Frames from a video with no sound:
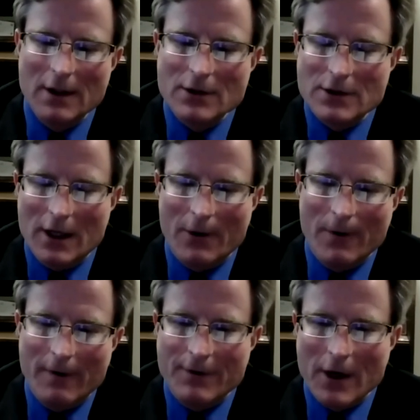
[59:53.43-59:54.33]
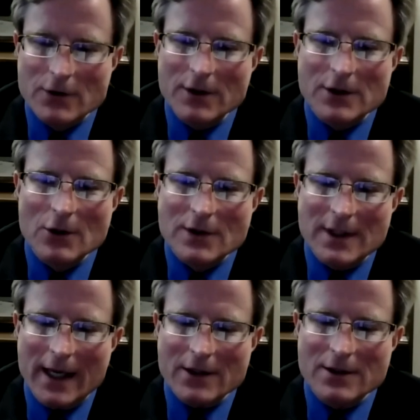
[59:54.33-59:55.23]
So those are
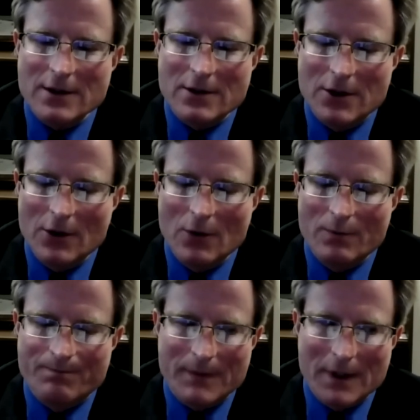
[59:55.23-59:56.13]
the two